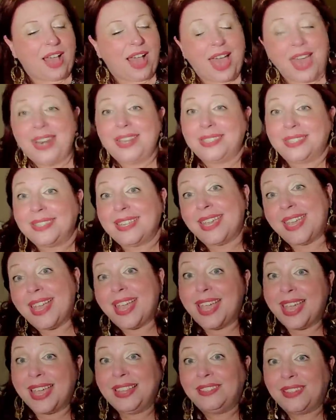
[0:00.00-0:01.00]

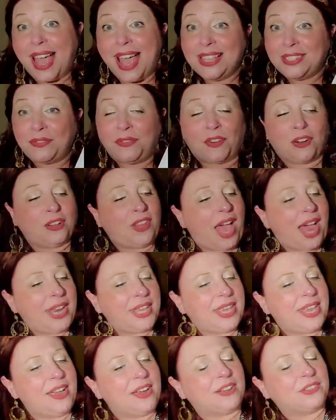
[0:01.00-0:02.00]
honestly, it lasts for a
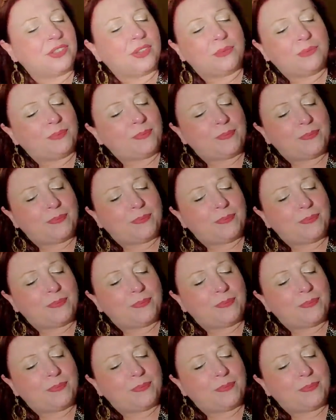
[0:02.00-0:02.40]
lot of years.